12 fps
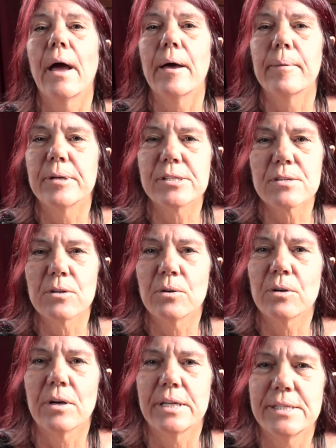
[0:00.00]
it's a
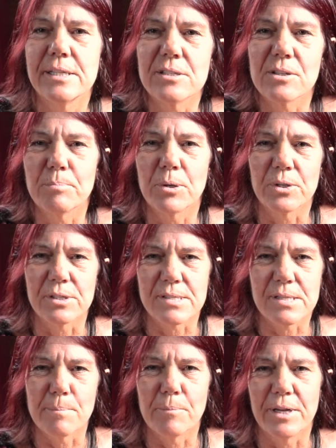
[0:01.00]
good idea to put it
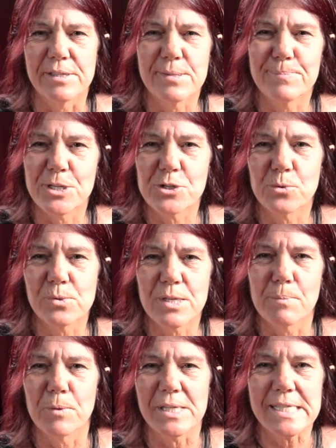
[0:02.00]
somewhere special,
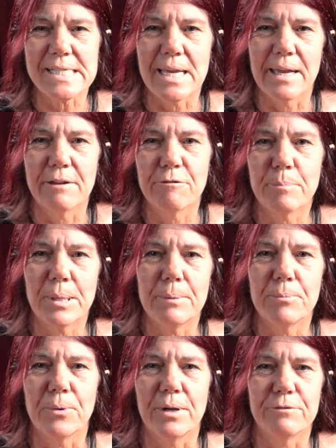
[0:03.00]
somewhere safe.
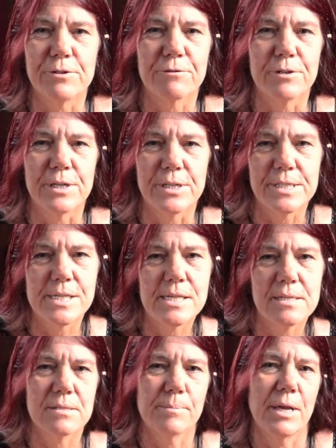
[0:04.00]
People have different
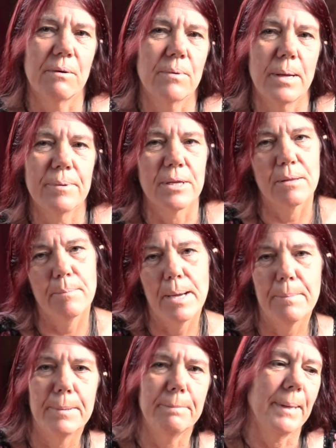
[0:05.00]
ideas about wrapping them
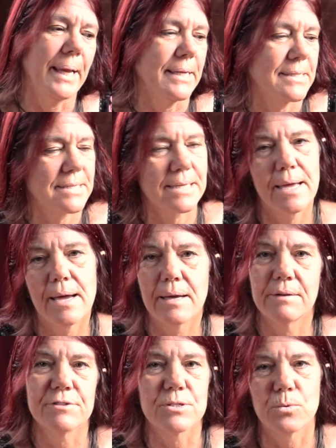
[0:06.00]
up in black
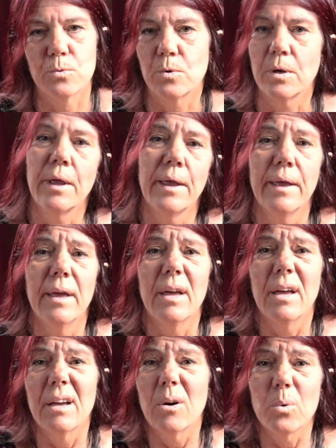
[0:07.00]
scarves or
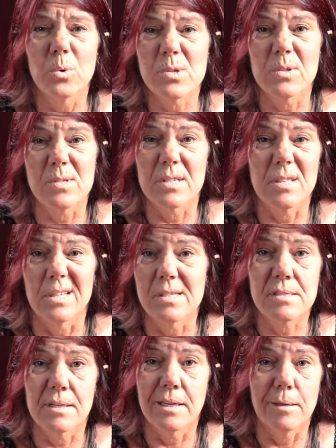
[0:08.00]
all sorts of
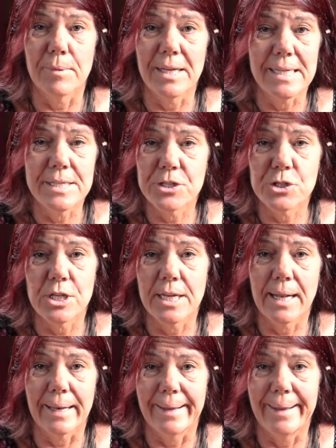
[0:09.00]
things to keep the energy
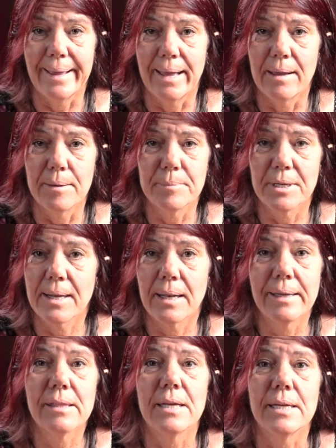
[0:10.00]
clear. You
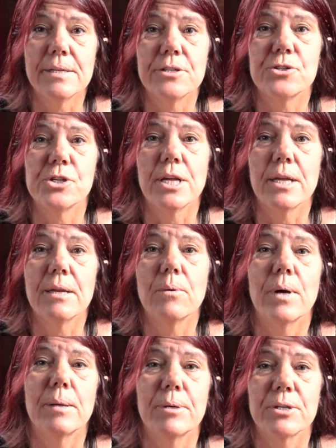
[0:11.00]
clear the energy
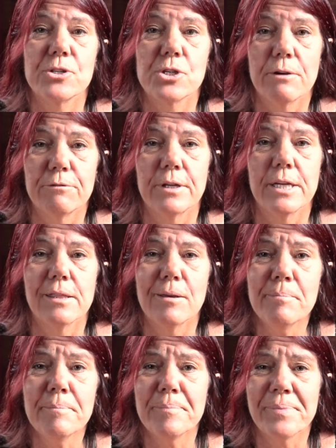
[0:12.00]
anyway by shuffling
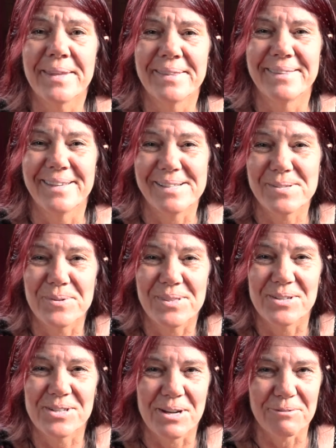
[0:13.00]
them. That's what
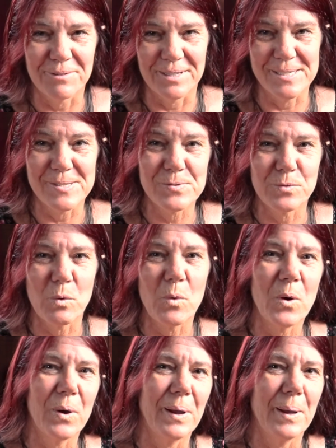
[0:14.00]
the shuffling's
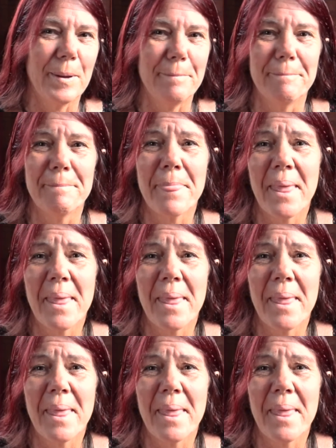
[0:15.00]
for.